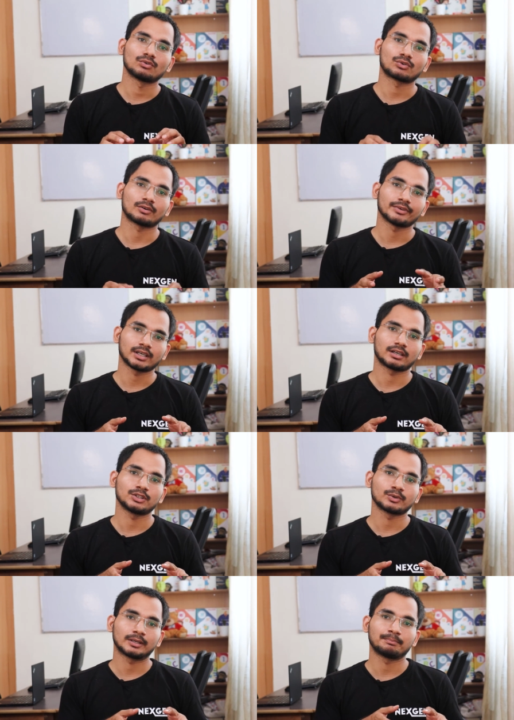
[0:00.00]
from where
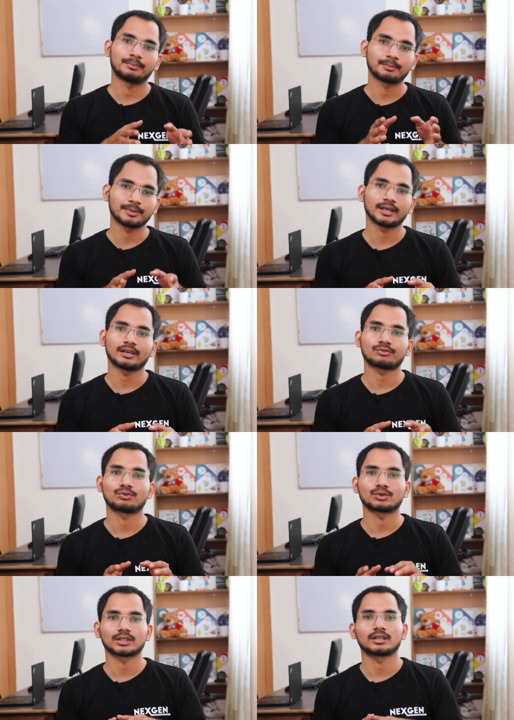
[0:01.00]
you can prepare
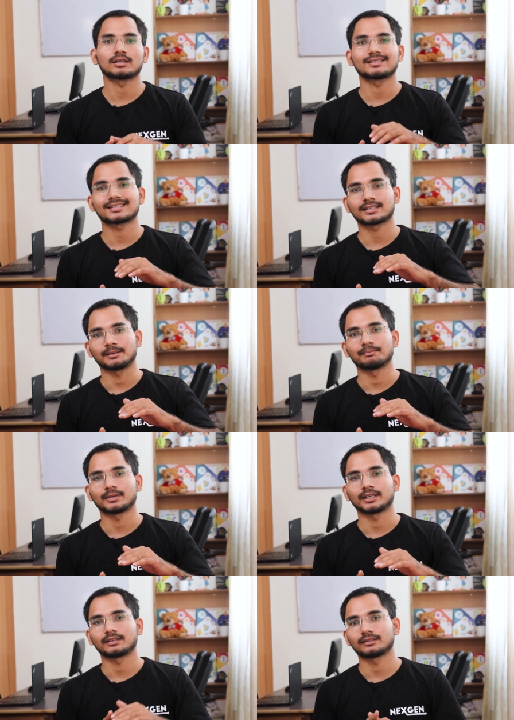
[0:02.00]
for the same,
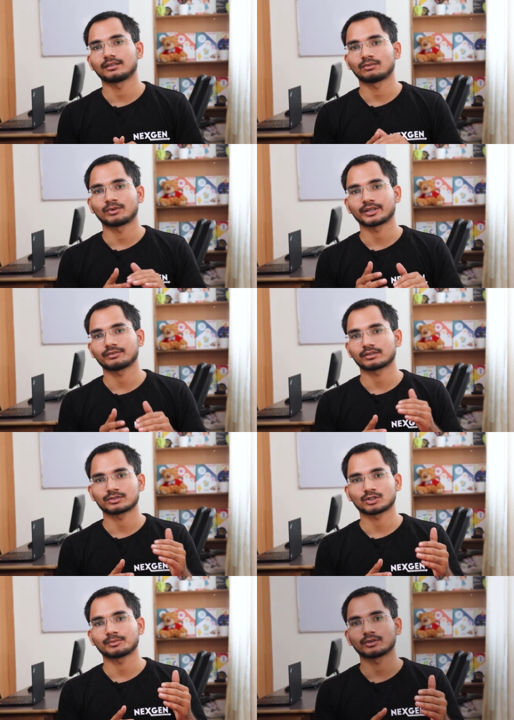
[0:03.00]
like whatever
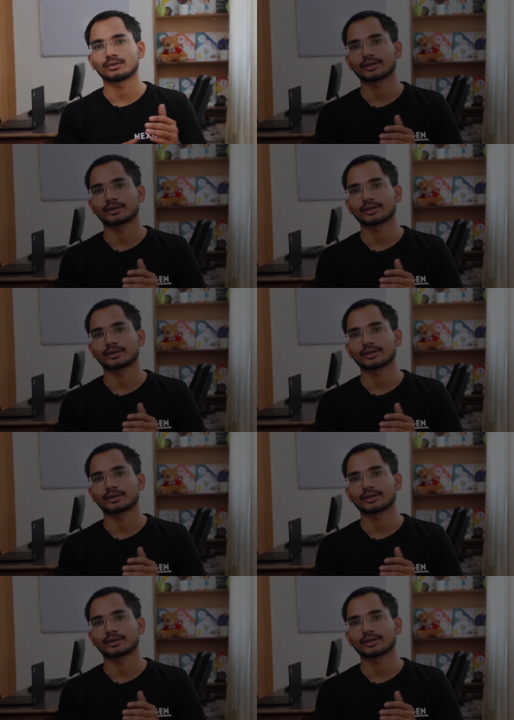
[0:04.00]
job you are